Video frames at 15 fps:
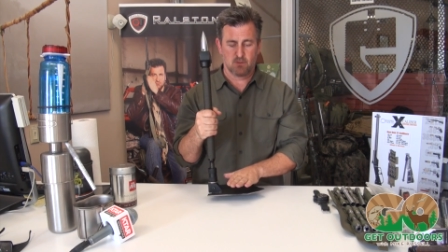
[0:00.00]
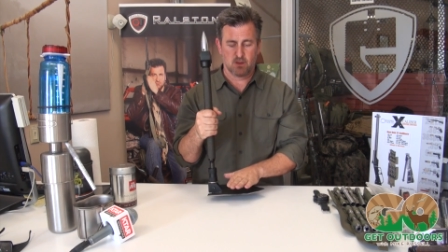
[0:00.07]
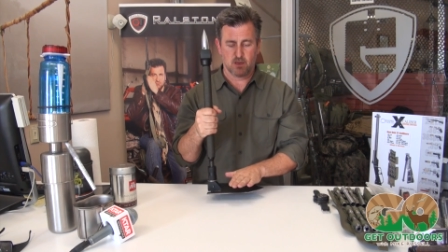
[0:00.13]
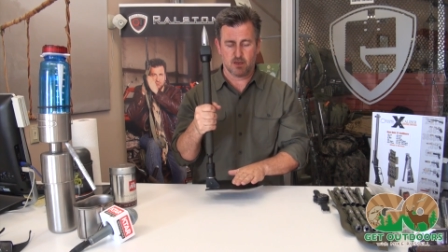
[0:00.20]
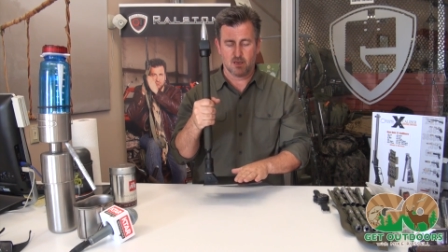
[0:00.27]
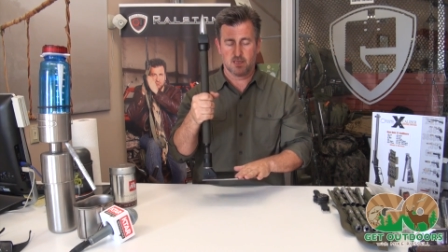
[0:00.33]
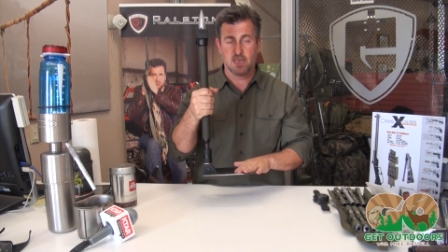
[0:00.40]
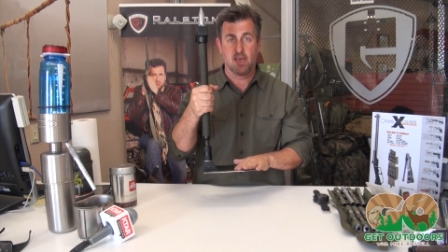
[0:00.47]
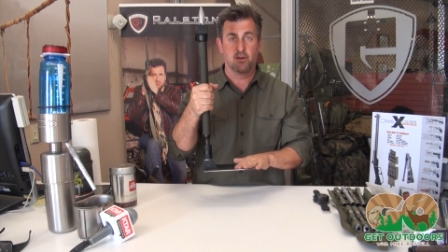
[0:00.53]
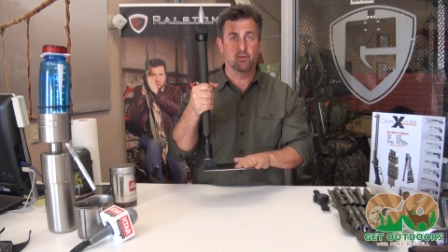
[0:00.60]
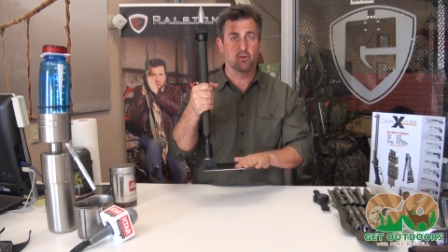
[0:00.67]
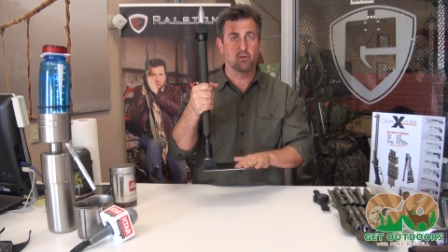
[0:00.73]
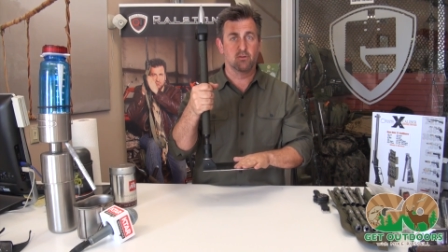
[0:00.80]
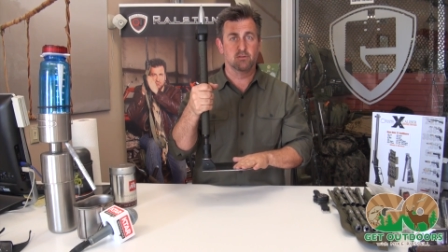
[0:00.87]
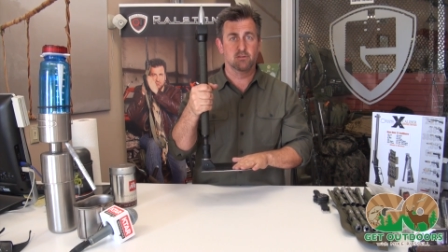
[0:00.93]
a
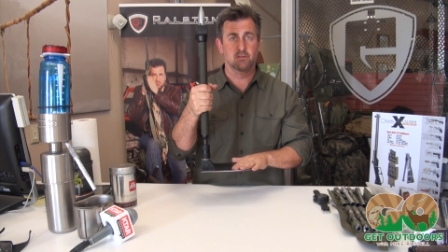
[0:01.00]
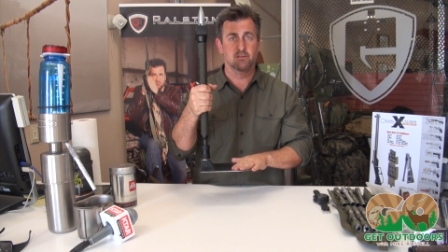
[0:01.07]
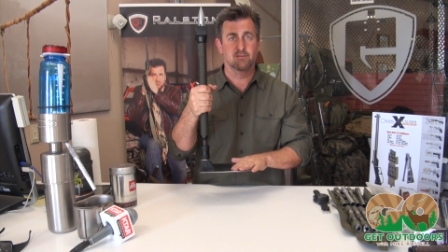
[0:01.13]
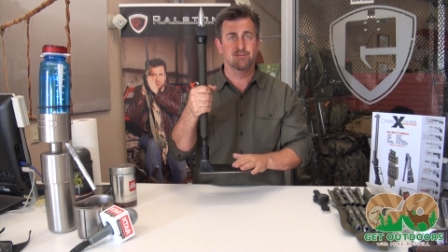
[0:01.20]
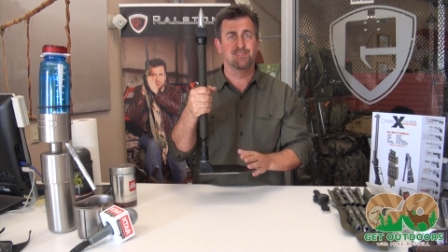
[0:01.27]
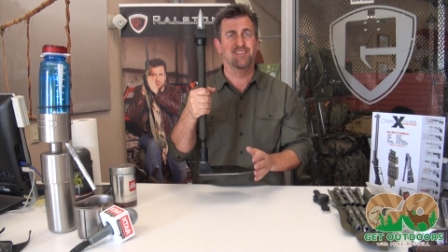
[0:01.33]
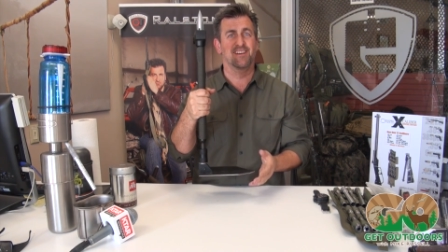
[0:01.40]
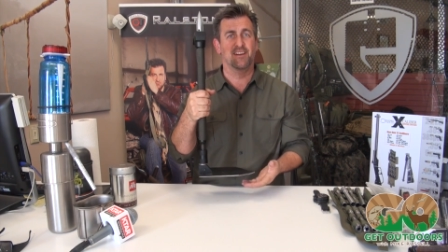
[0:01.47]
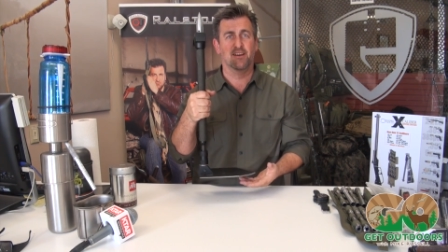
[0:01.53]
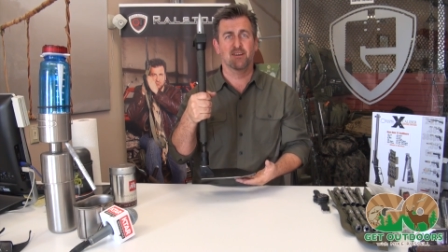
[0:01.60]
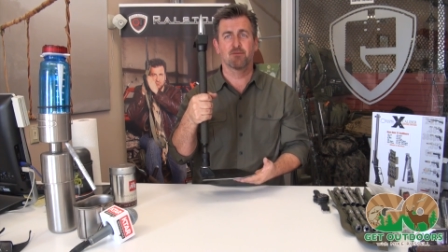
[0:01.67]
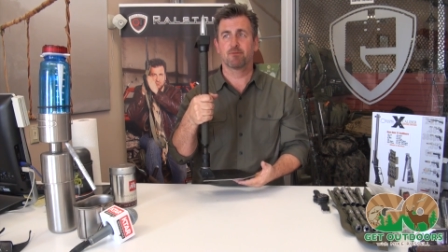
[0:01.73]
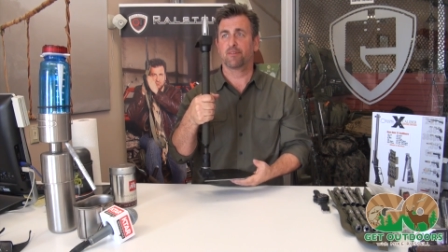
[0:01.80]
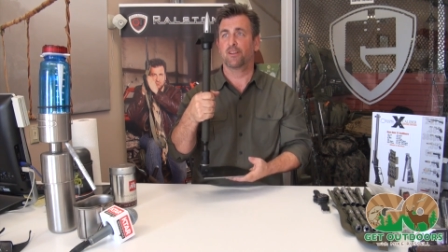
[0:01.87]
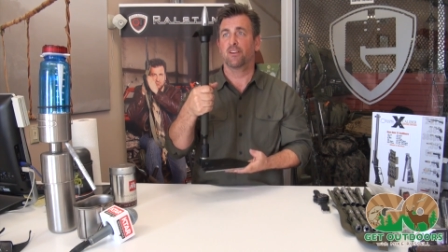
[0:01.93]
candle holder
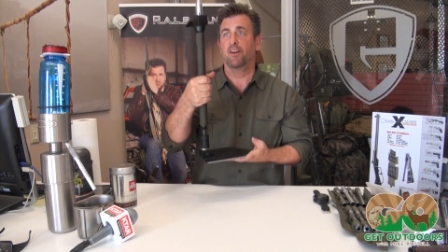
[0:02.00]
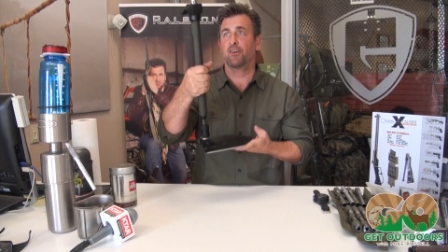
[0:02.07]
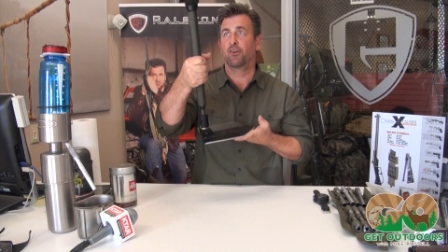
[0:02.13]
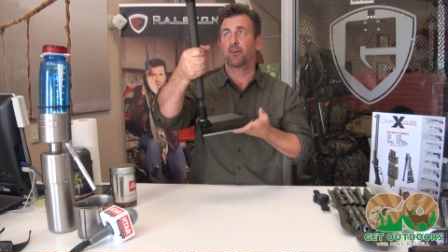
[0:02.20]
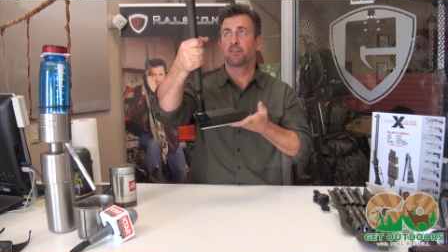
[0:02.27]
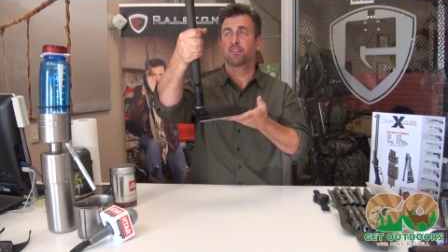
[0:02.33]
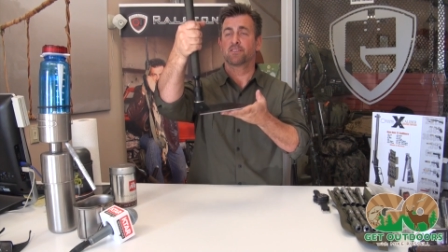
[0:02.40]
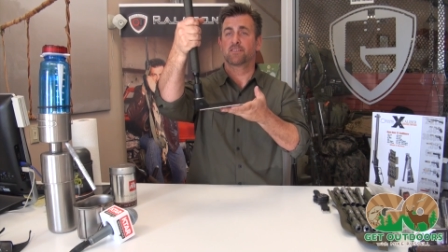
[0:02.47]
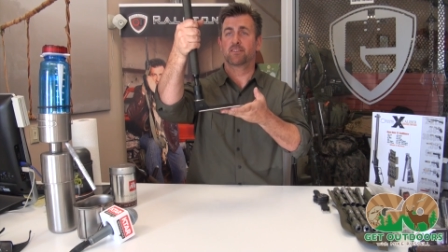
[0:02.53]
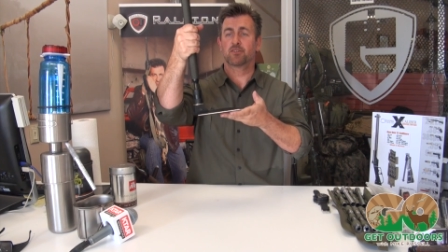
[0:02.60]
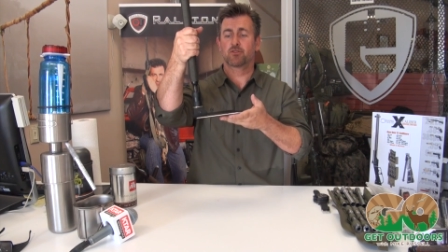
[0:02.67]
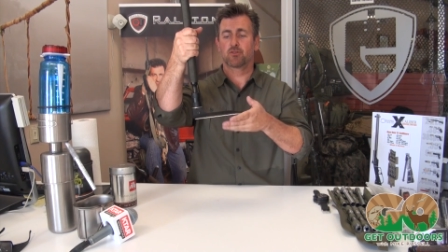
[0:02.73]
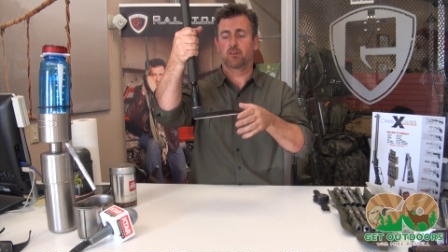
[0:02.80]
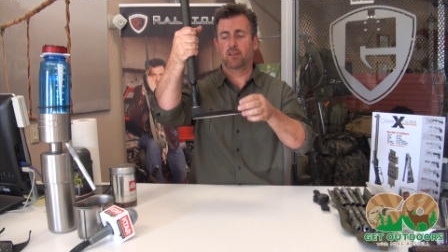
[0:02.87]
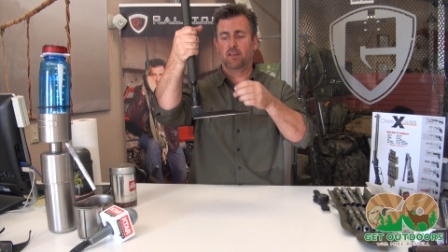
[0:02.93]
yeah, you know, I hung this in the
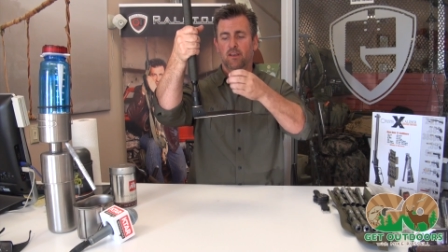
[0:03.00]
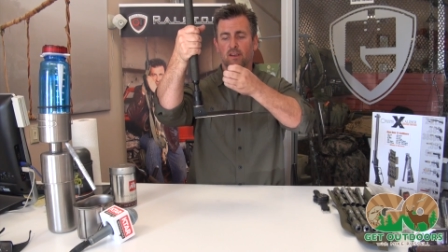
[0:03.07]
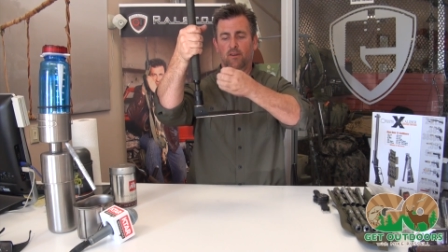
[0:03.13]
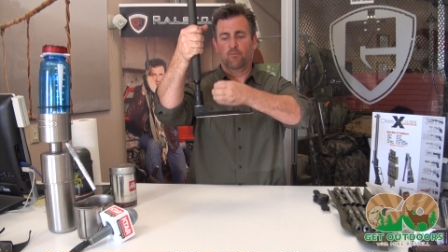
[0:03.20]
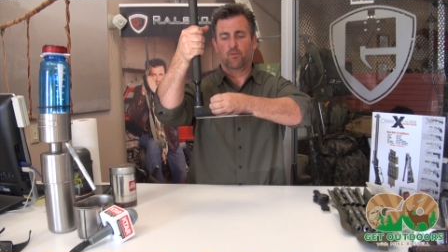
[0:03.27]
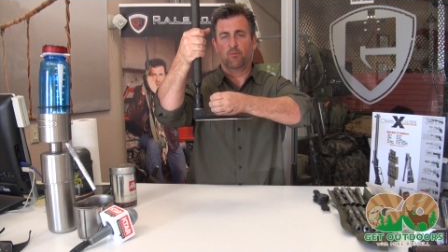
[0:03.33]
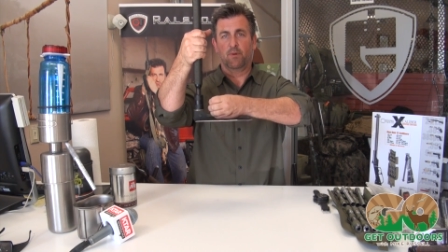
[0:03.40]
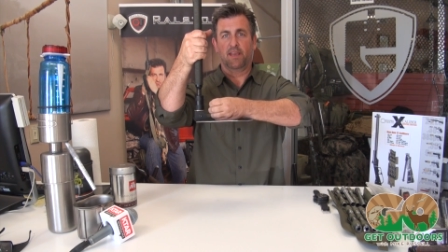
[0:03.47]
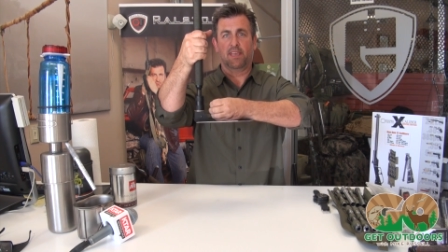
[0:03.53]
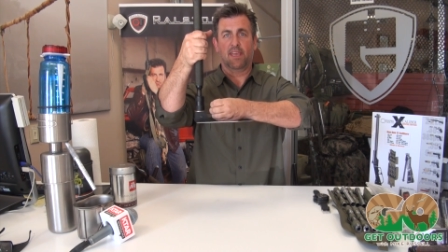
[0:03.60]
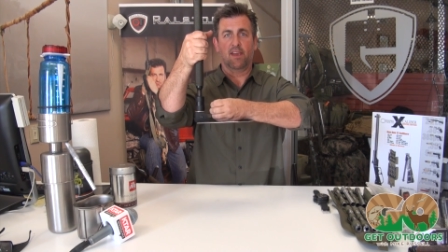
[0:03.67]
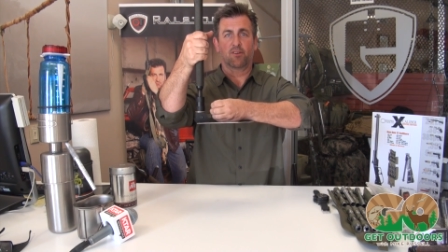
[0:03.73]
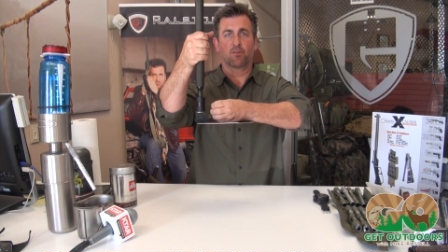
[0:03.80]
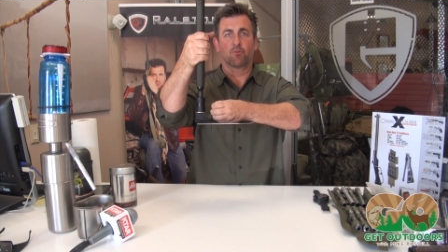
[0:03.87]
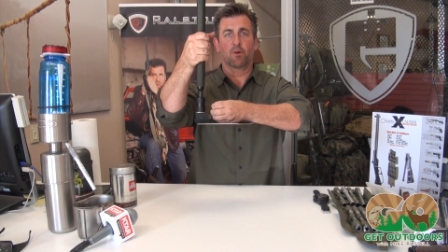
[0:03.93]
tree, put my
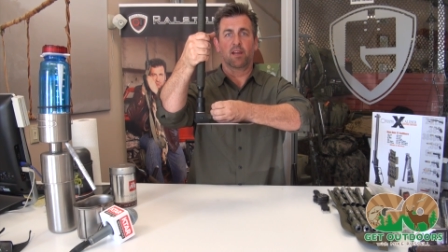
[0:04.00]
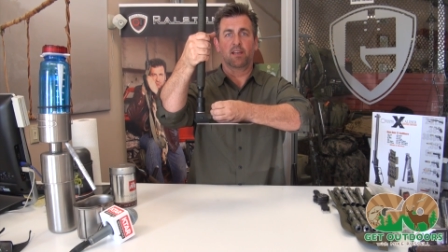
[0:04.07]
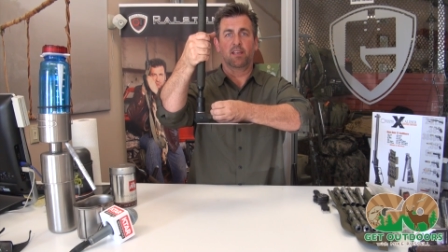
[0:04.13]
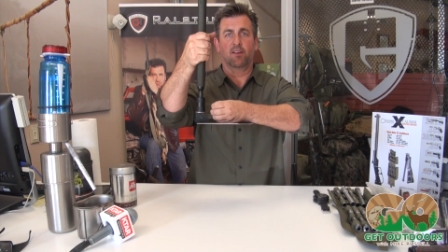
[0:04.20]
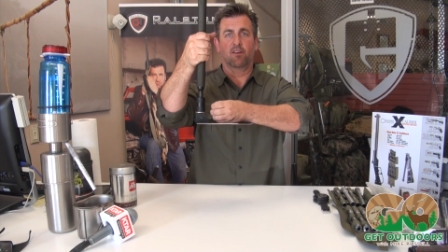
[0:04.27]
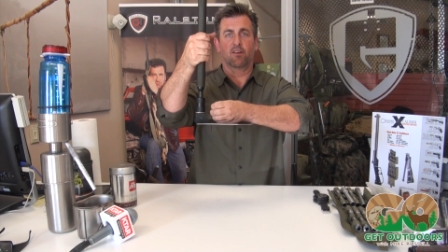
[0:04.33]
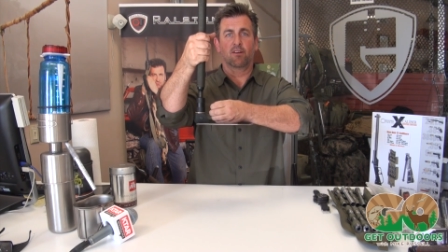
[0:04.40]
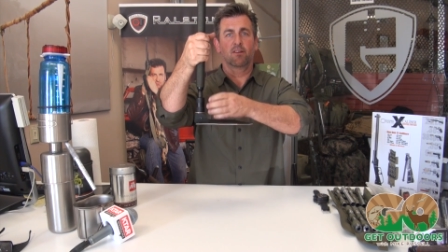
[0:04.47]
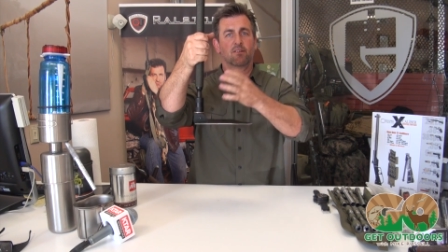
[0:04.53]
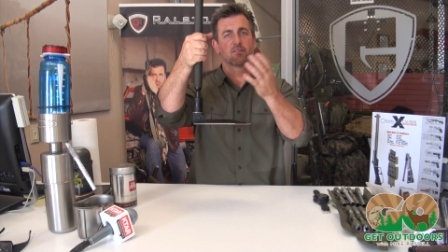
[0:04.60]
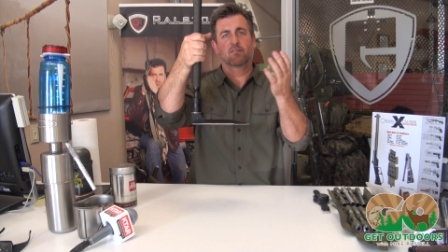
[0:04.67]
candle right here.